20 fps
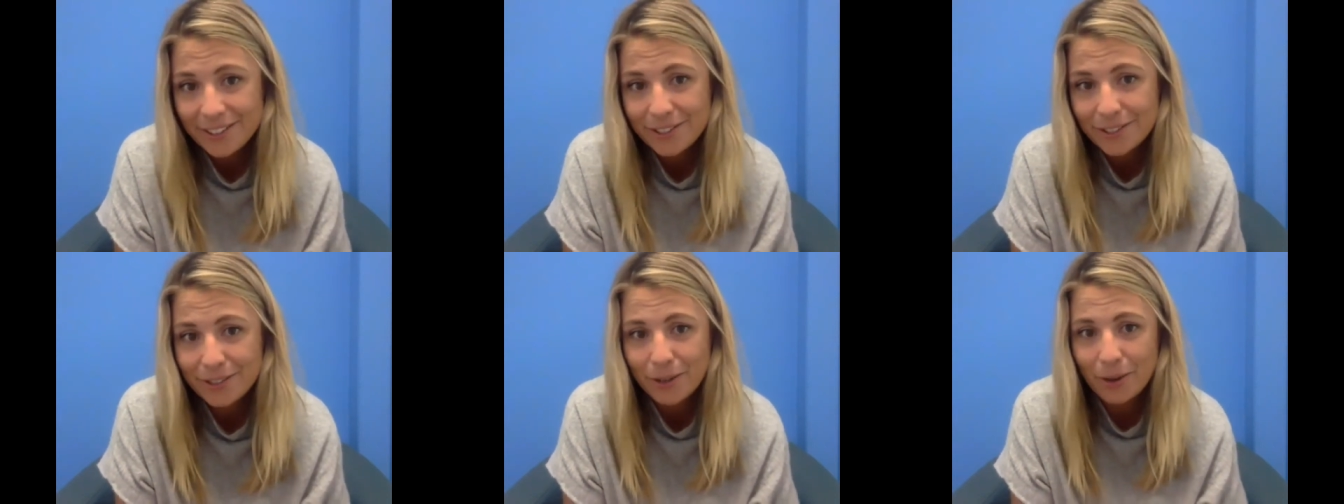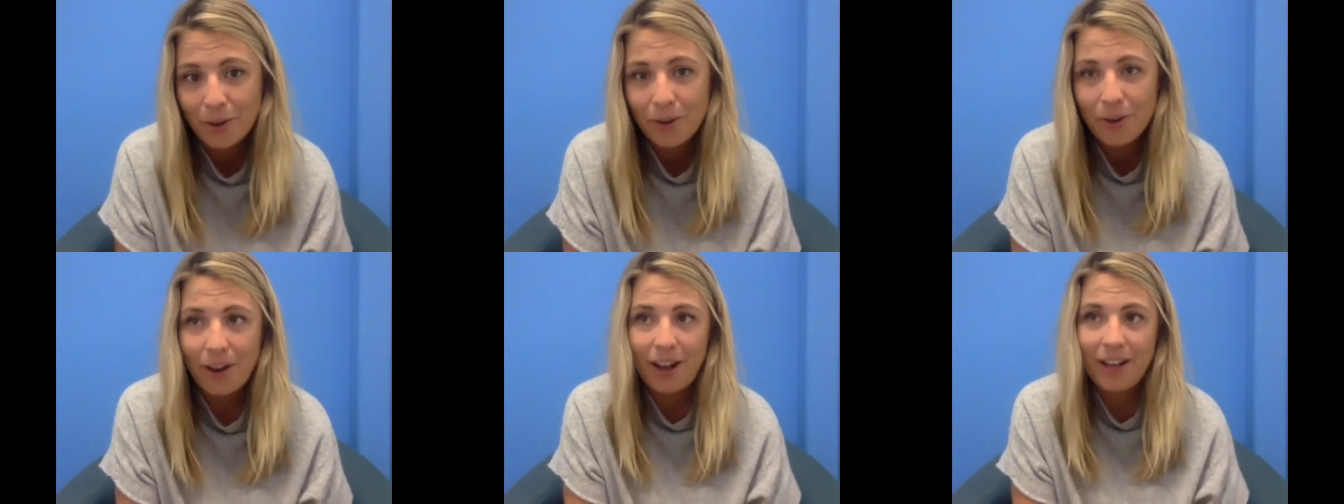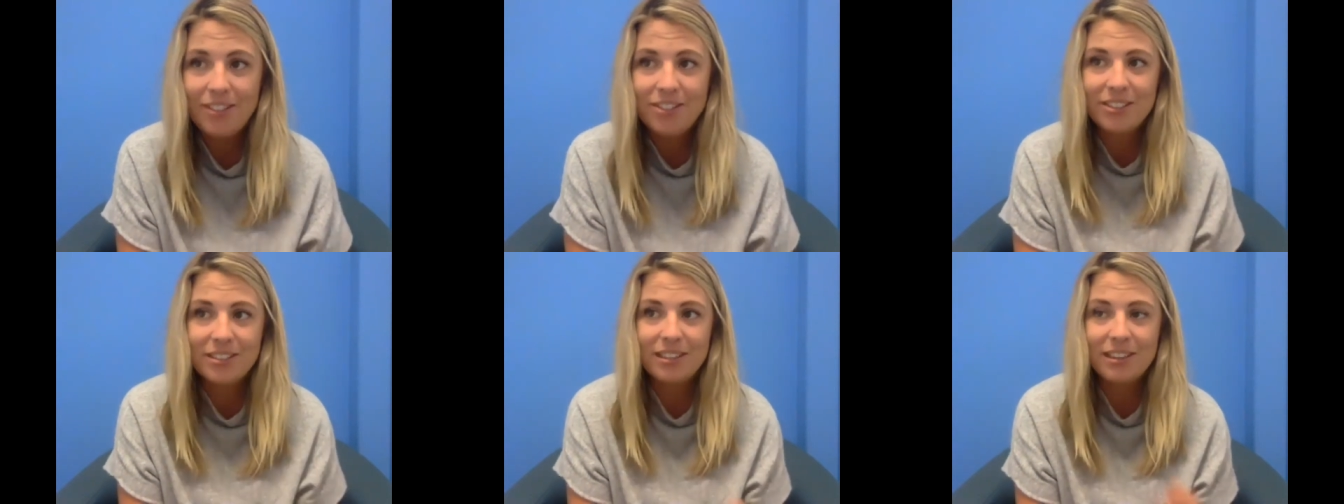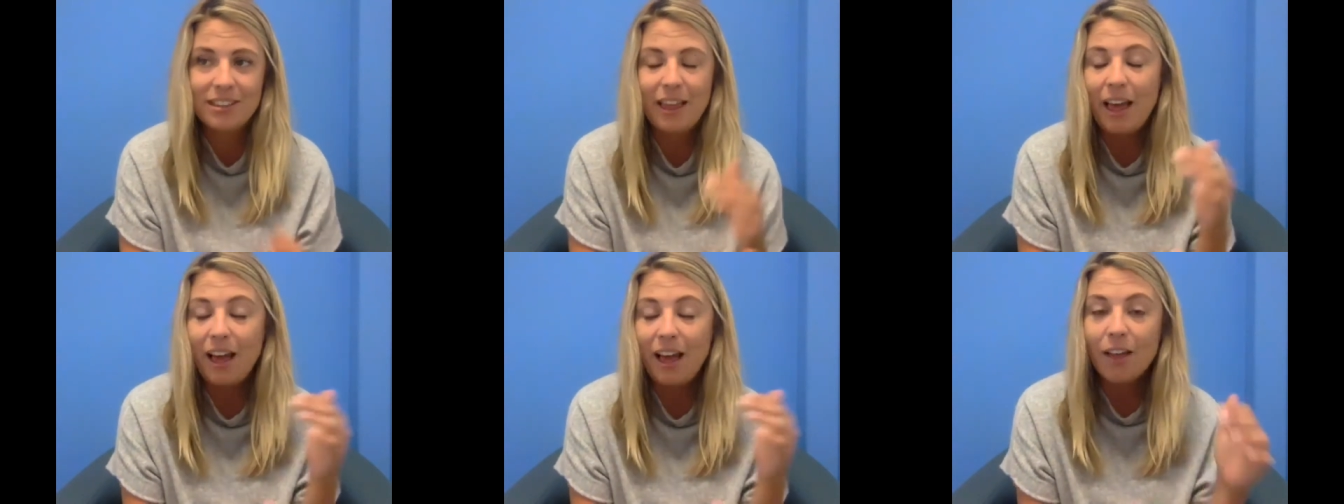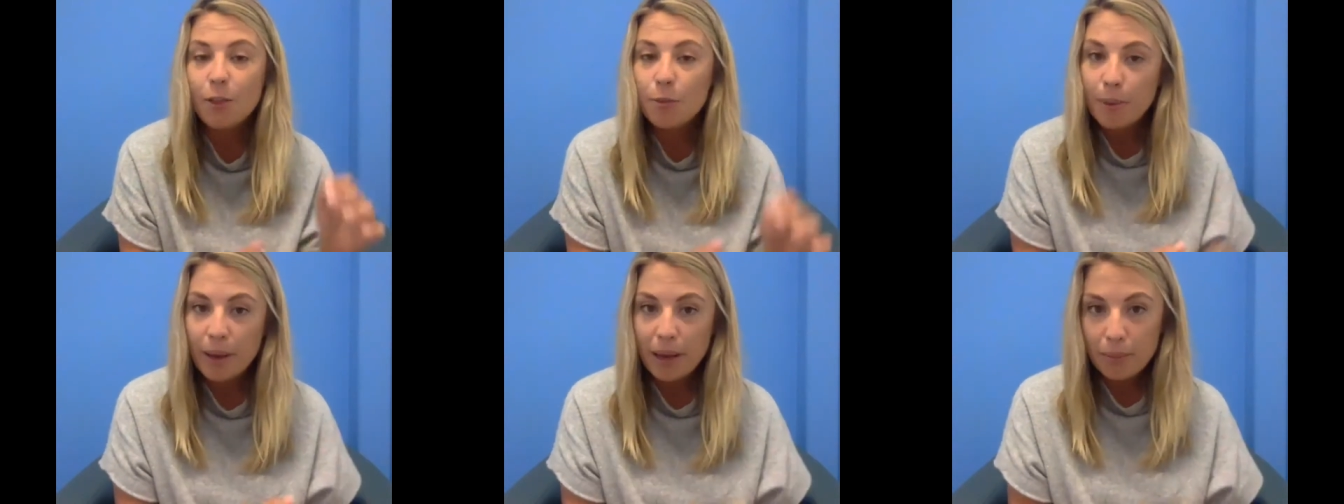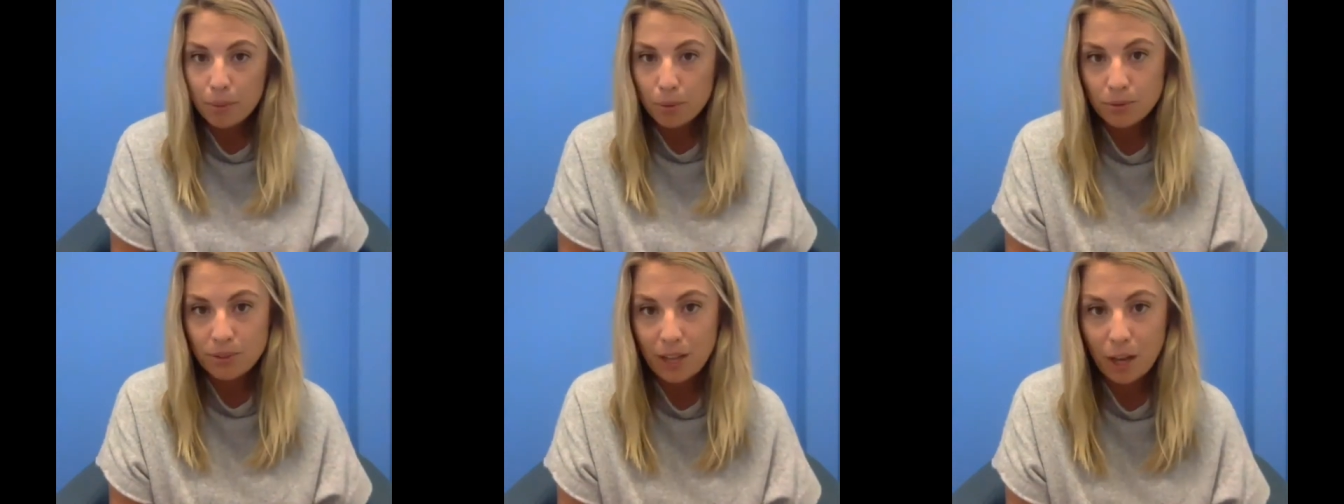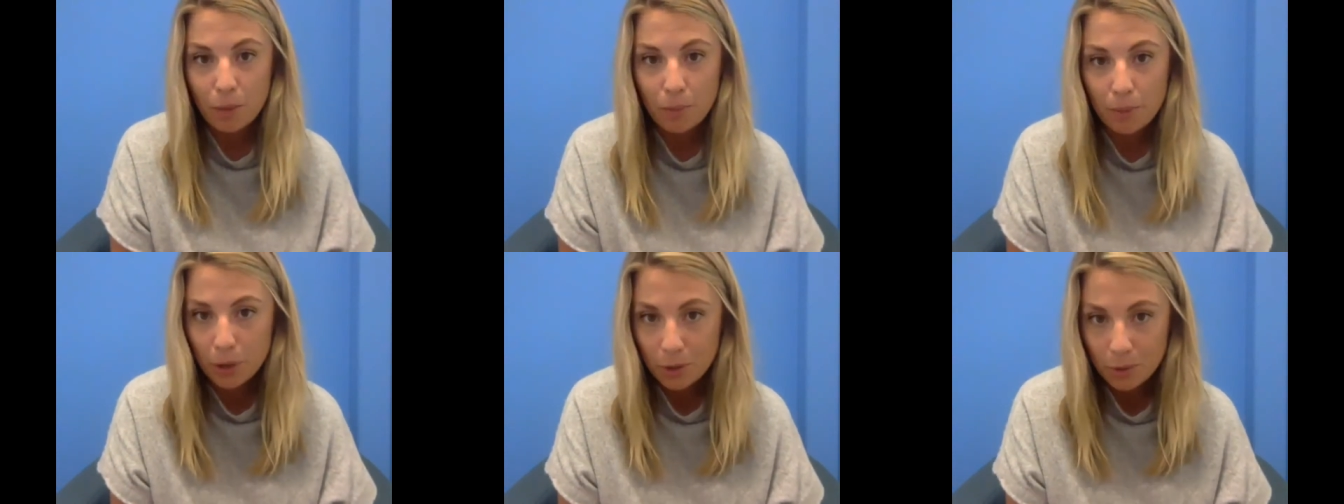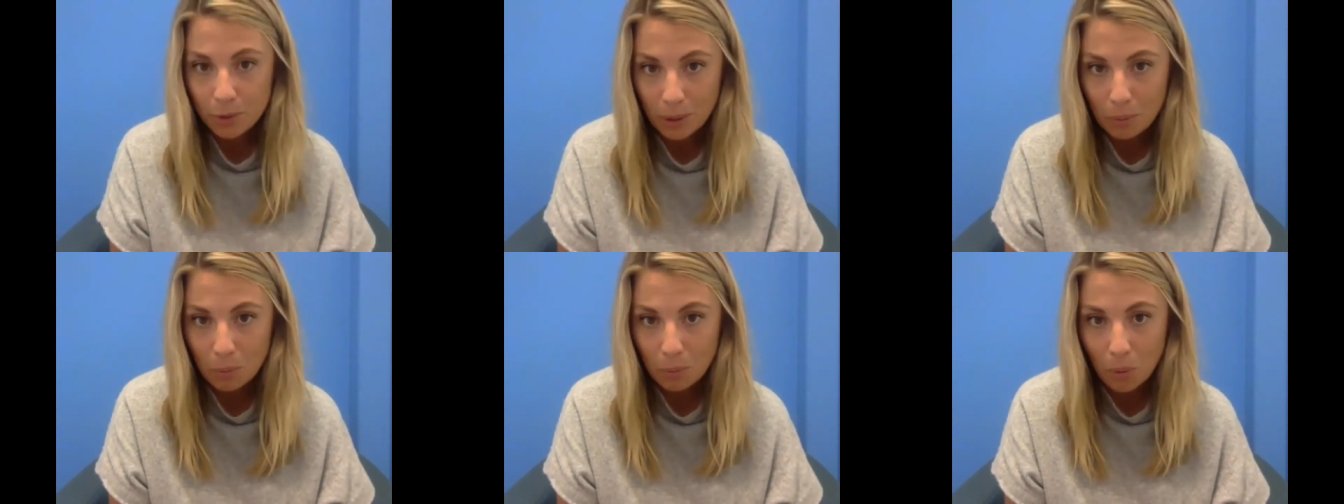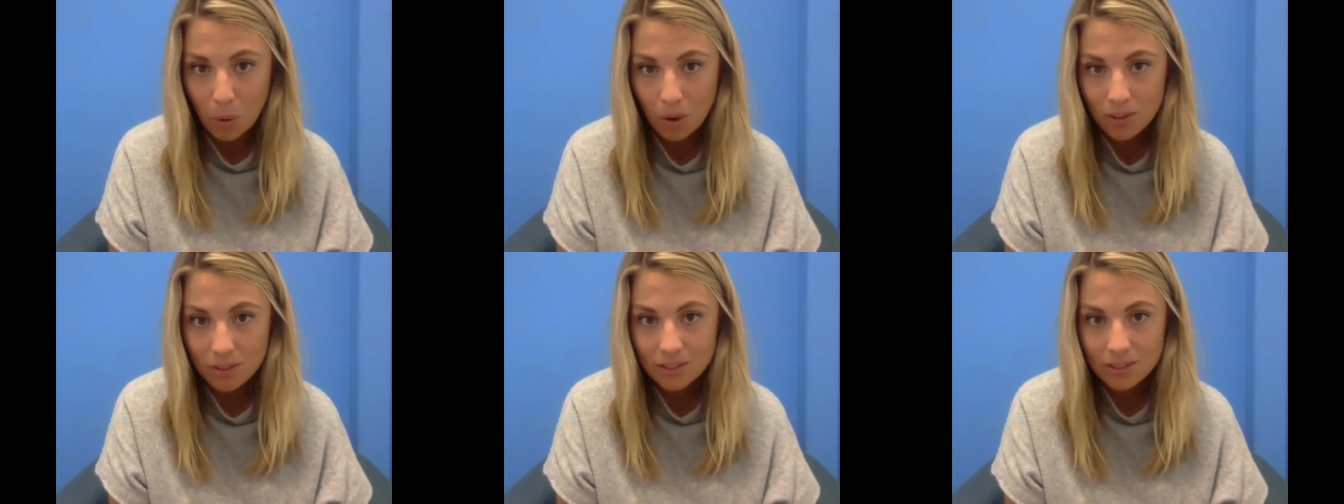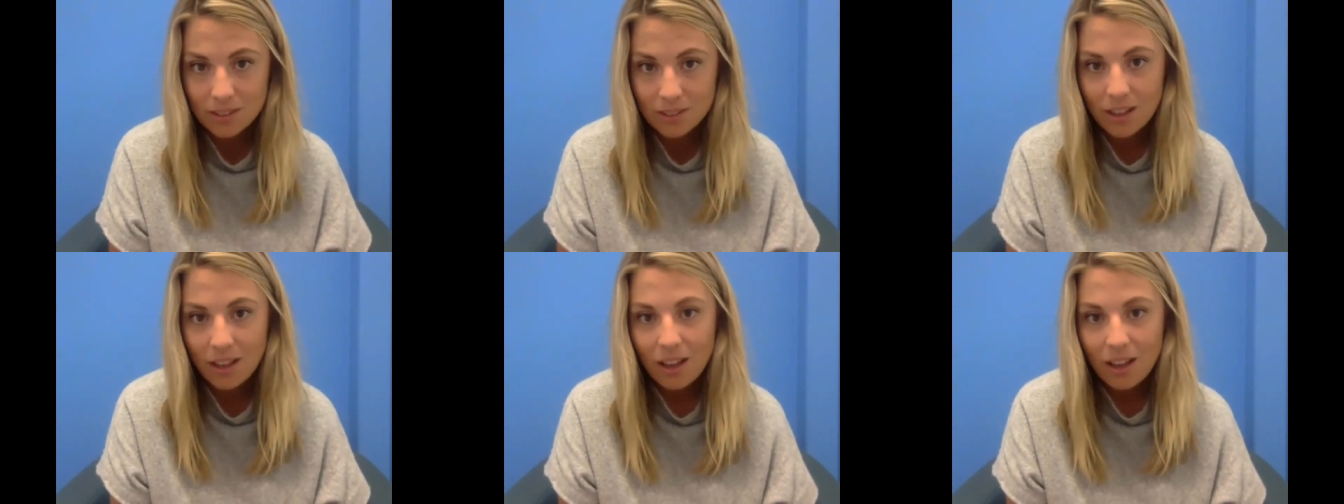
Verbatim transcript: So I just let other people tell me who I was.